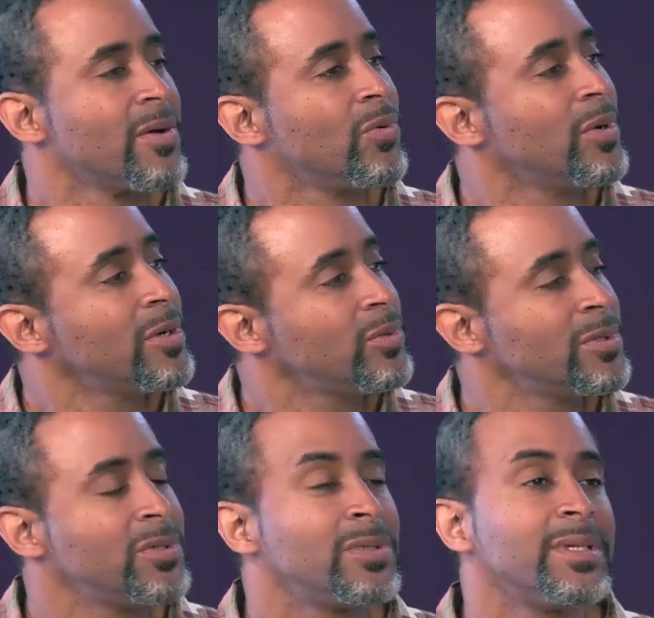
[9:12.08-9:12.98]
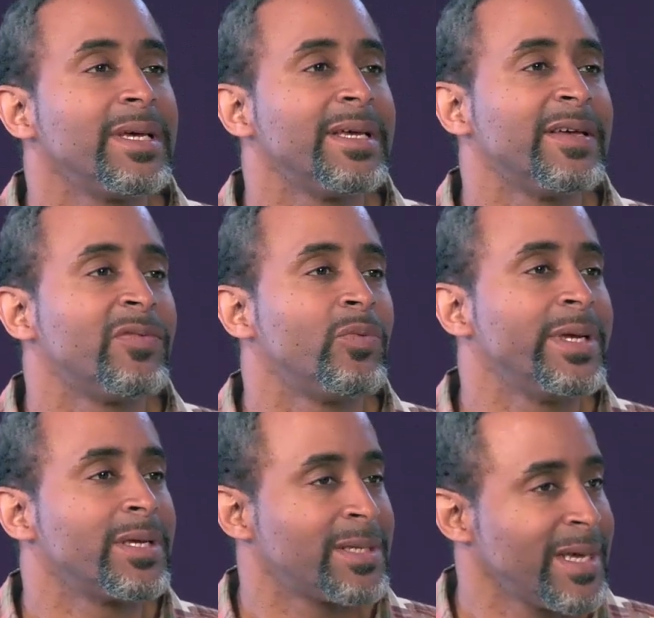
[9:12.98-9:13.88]
What would you say if
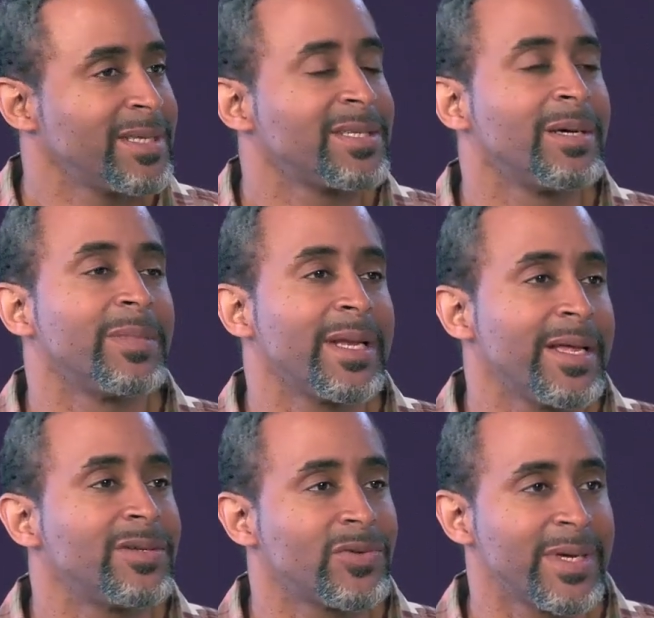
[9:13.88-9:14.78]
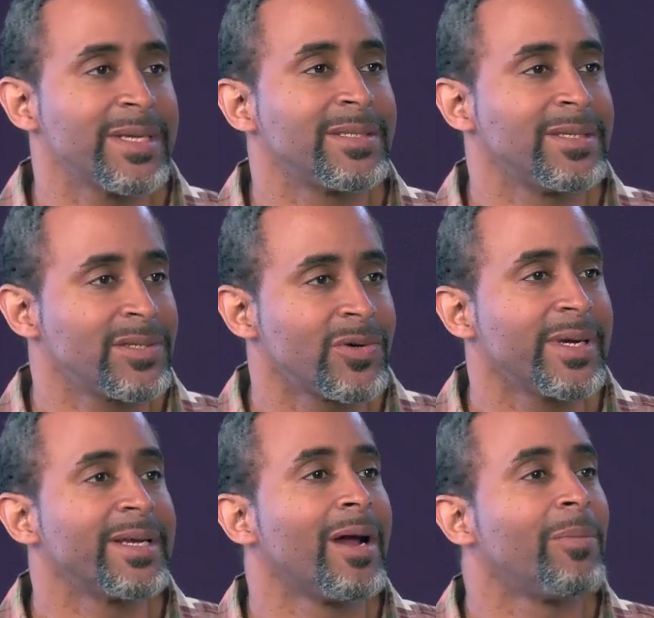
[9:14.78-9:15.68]
we could take some of that stress and
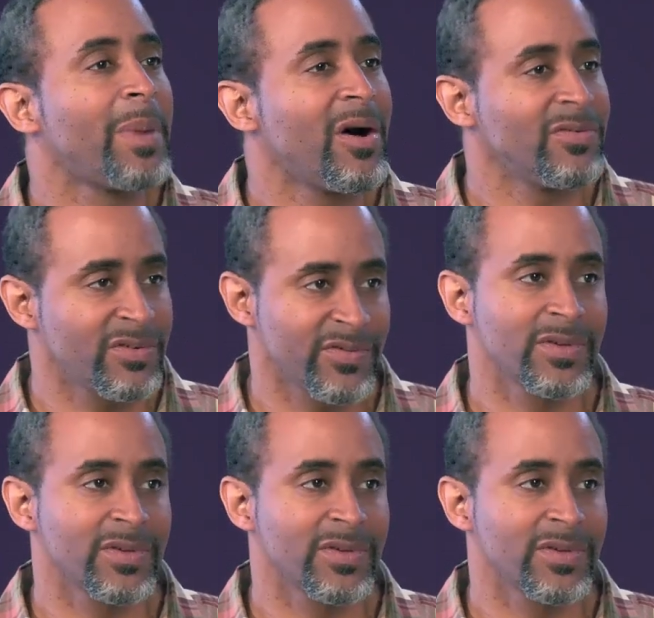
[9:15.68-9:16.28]
strain up off of